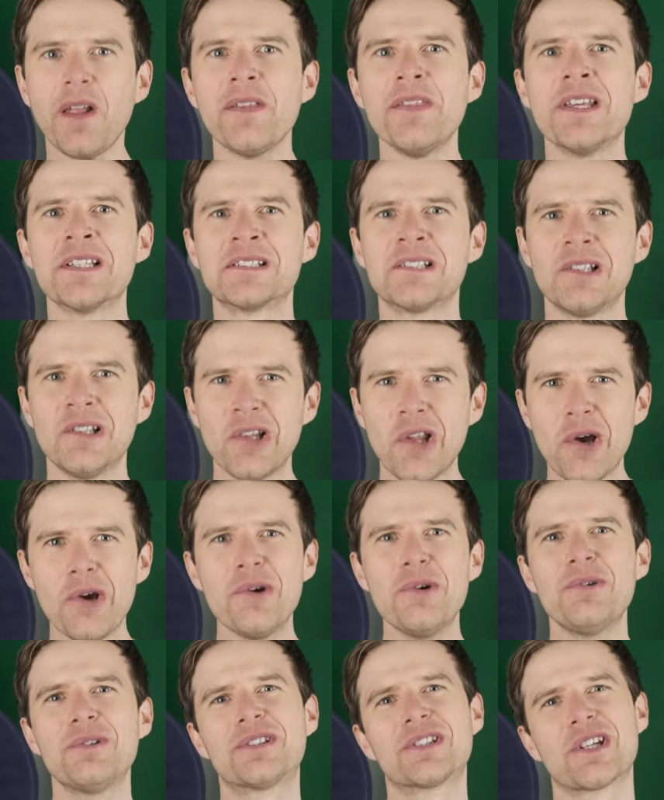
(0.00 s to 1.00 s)
There's
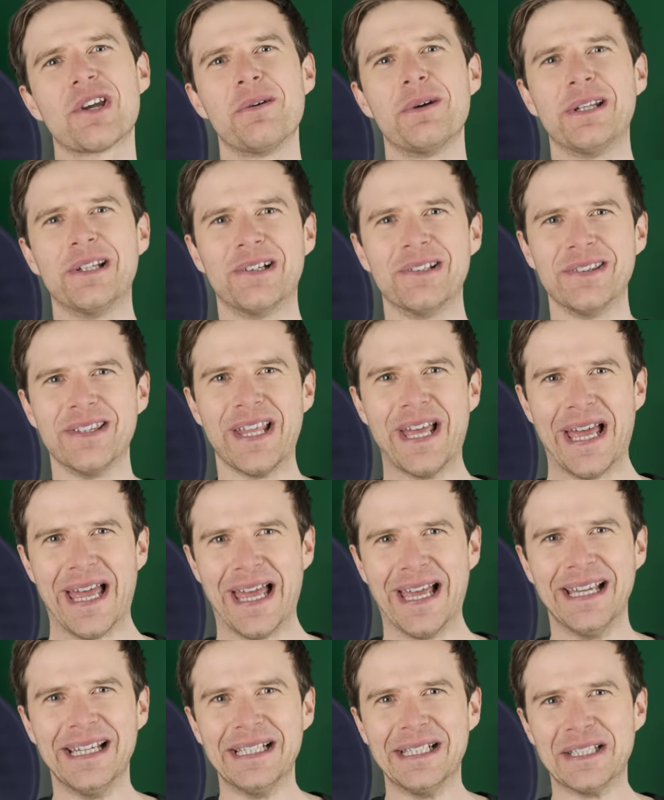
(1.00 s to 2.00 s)
loads going on
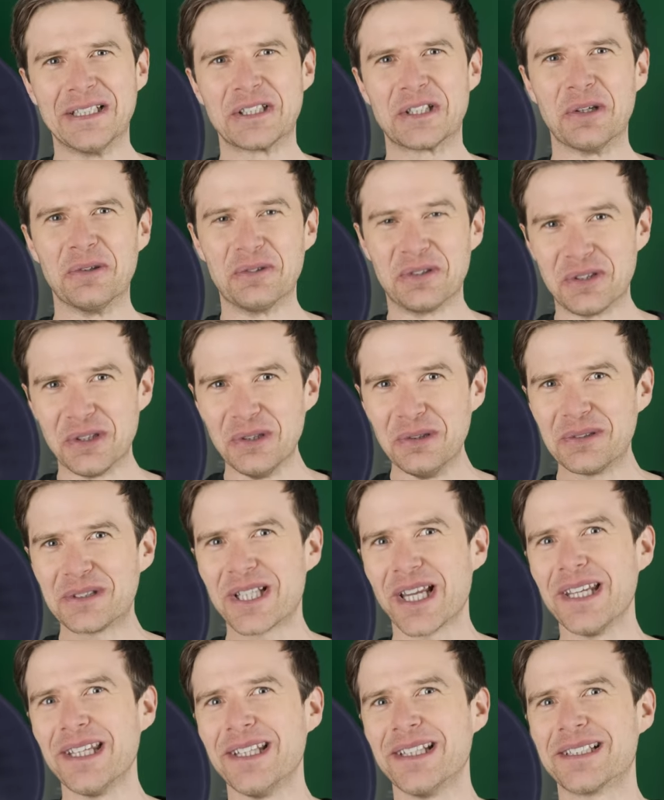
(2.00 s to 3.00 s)
there, so do
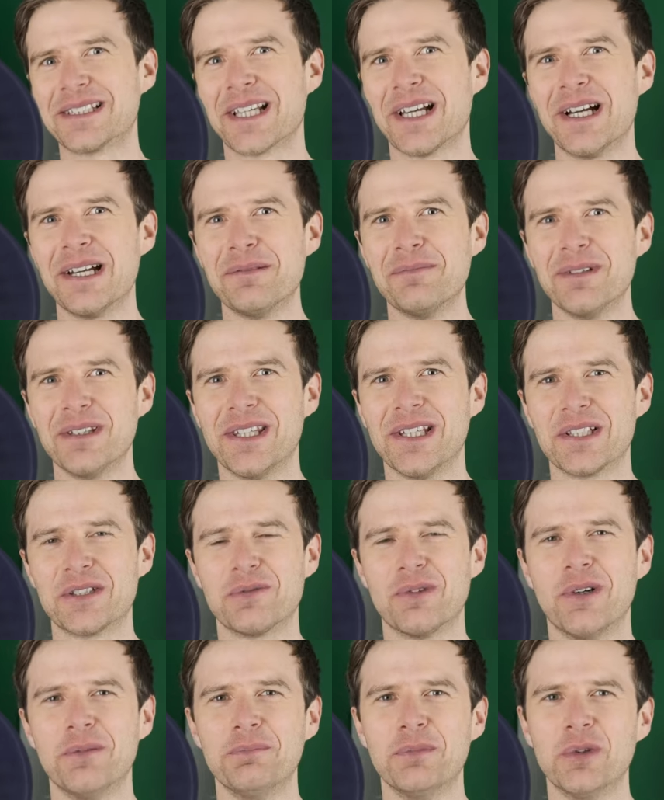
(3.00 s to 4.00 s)
take your time with this
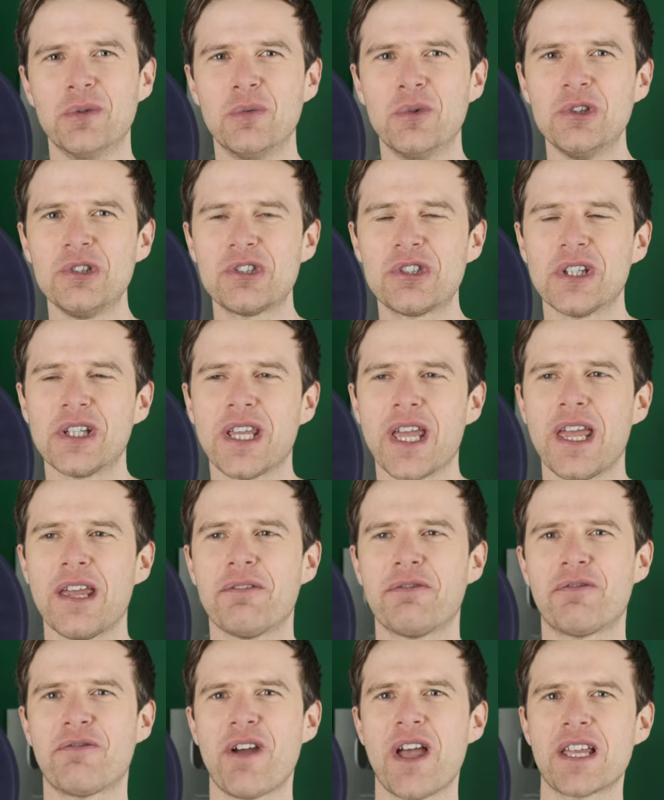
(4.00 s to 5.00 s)
one. But once you get
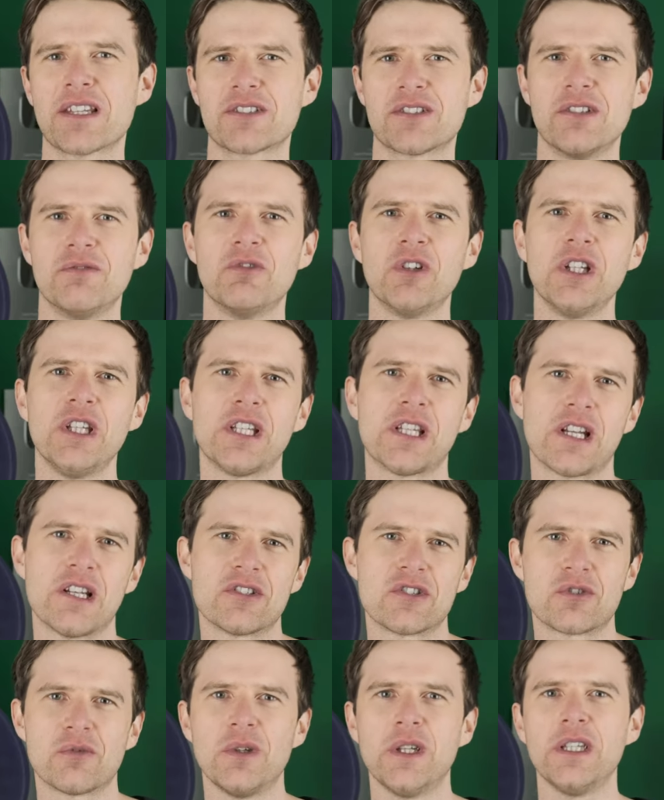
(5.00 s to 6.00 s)
it fast and really kind
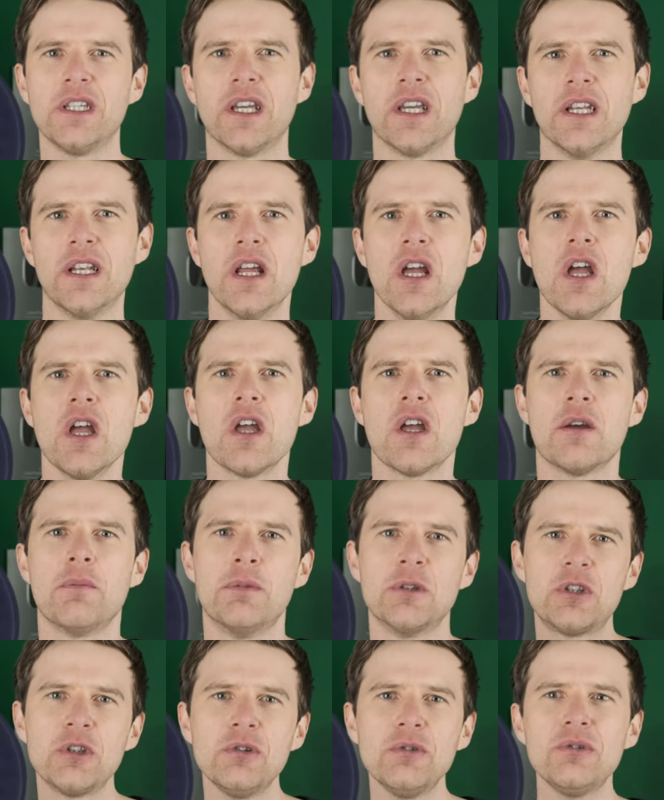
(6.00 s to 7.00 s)
of swinging,
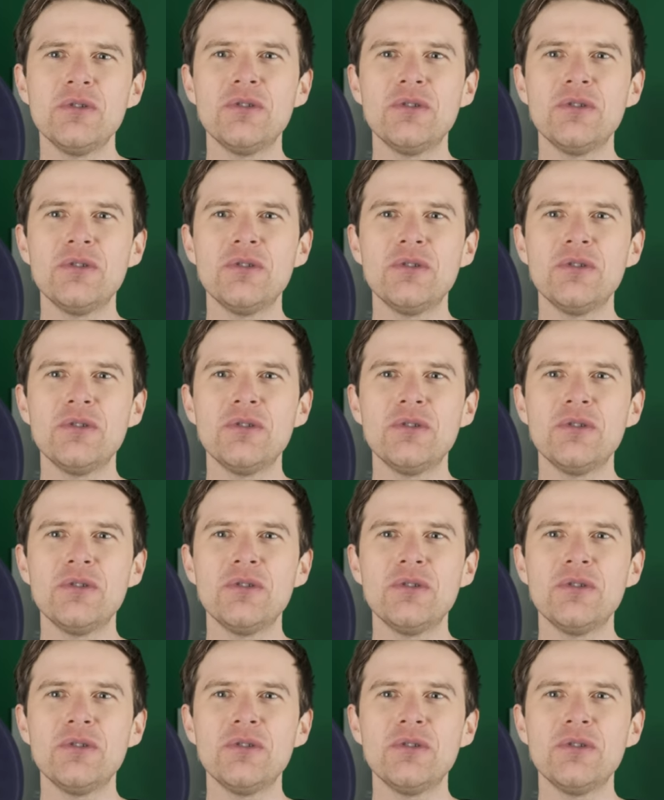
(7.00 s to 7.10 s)
it's